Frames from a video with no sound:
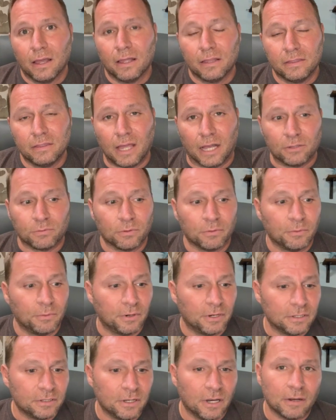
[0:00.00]
that's what we
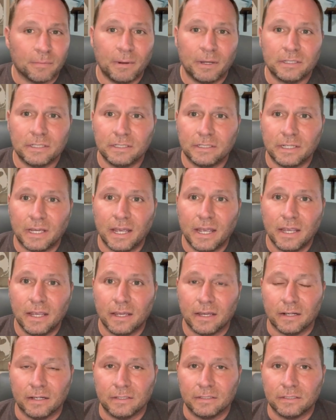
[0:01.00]
want to talk about today.
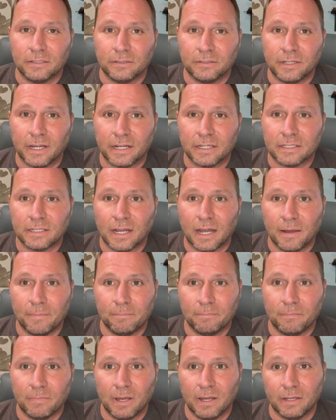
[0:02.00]
And until next
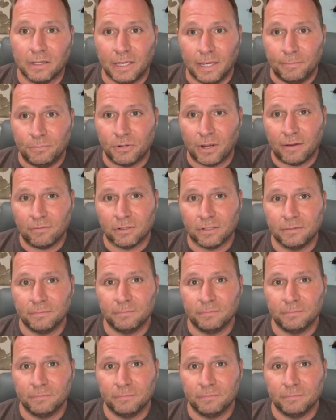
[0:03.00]
time, keep traveling.